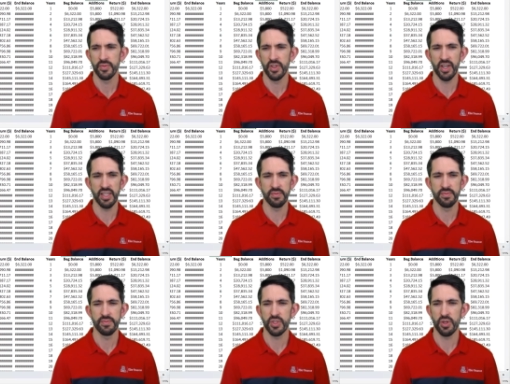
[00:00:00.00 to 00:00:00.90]
All right,
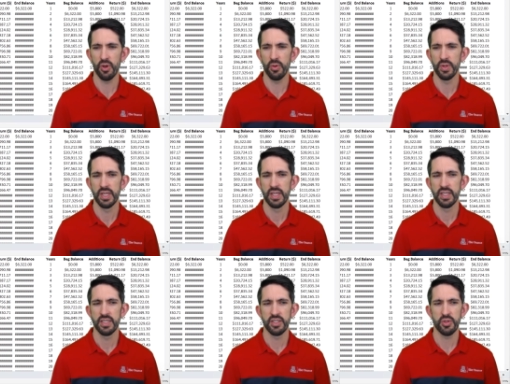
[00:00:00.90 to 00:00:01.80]
so
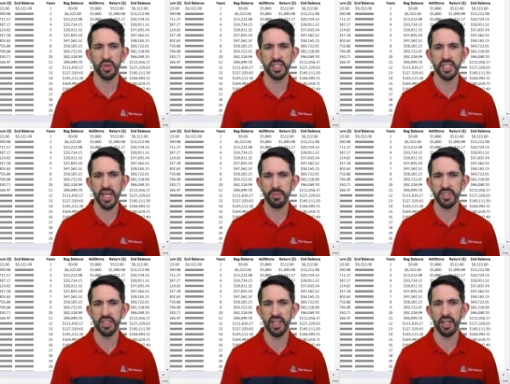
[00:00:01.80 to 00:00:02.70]
to adapt
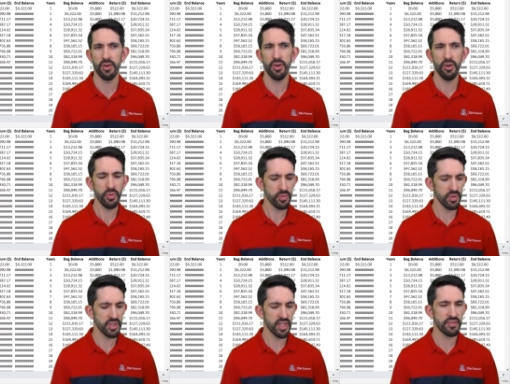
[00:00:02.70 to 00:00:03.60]
it now, all we
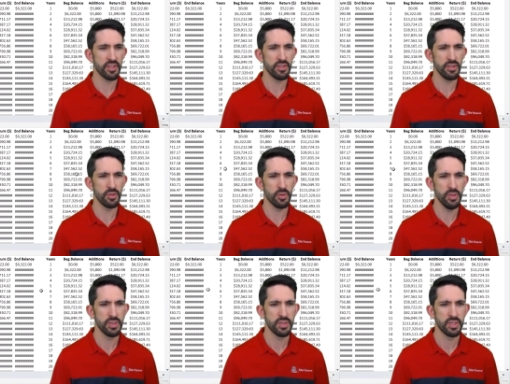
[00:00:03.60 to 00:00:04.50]
really have to do
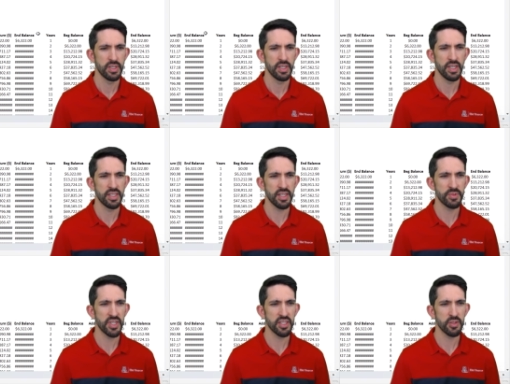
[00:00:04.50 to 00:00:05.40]
is
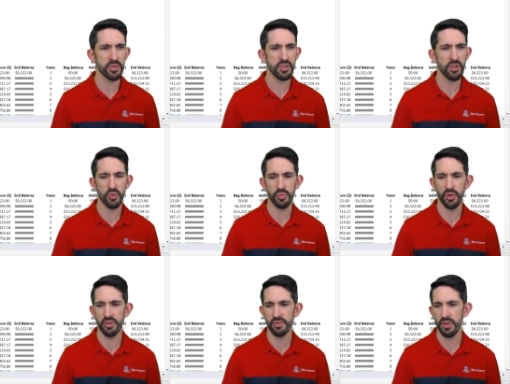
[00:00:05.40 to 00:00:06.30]
update the return we're
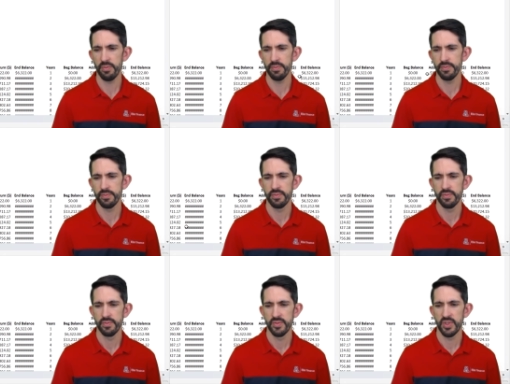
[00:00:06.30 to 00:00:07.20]
pulling from.
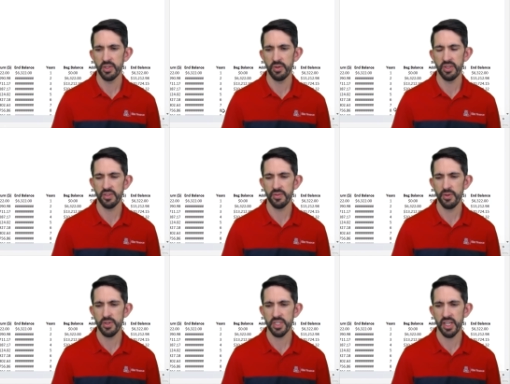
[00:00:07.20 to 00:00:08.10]
So in this
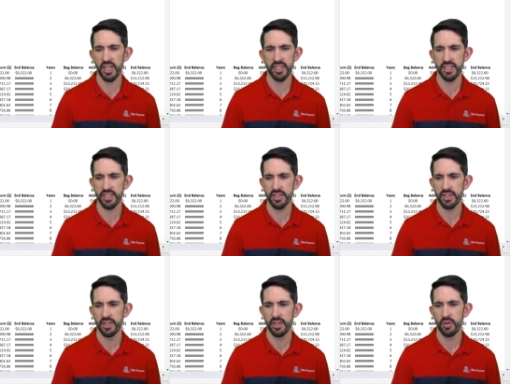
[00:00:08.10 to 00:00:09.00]
first case,
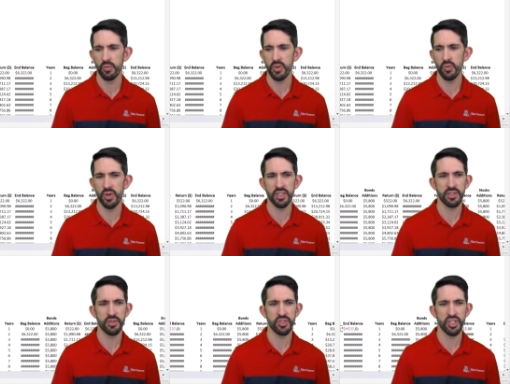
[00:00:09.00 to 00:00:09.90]
we want
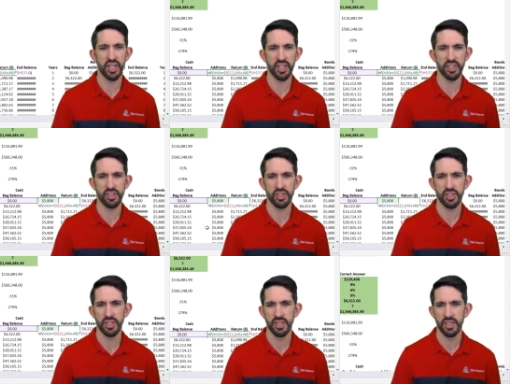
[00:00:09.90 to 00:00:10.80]
to change
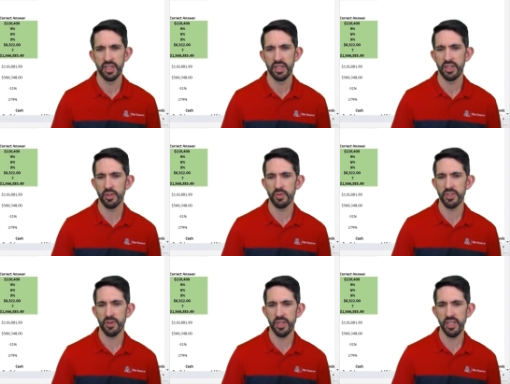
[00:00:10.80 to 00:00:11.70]
the
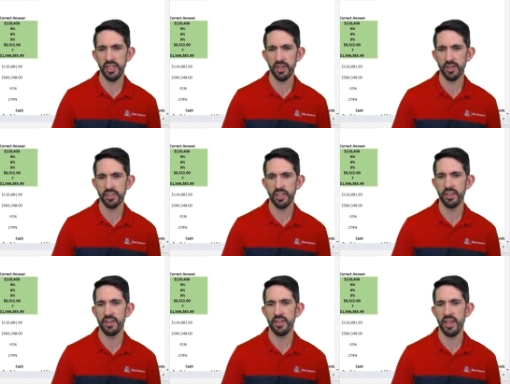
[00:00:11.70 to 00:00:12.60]
return here to the
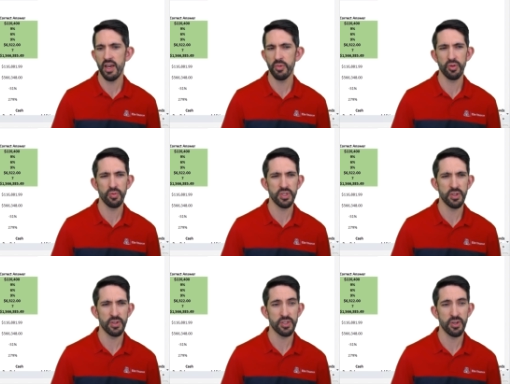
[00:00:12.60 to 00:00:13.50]
nominal
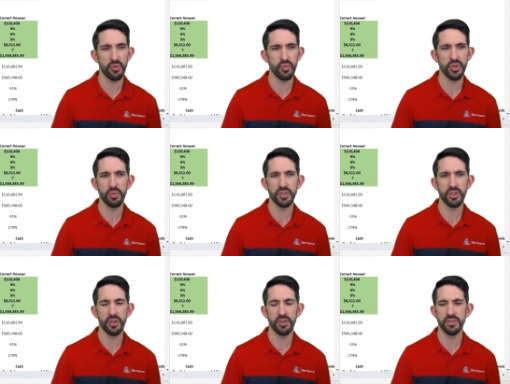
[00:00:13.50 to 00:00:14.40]
return, sorry, the real
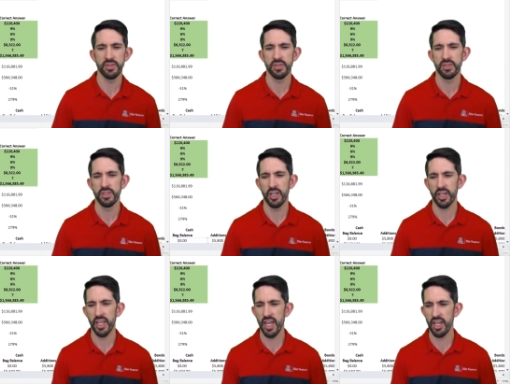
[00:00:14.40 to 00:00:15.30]
return on
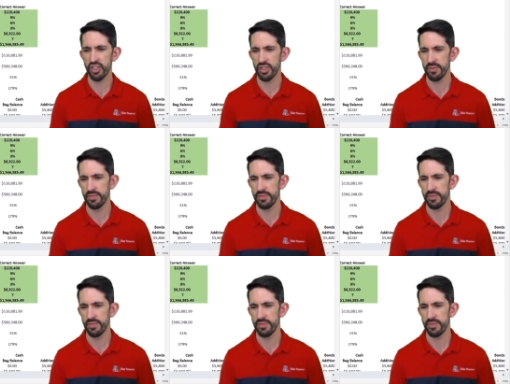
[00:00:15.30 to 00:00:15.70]
cash.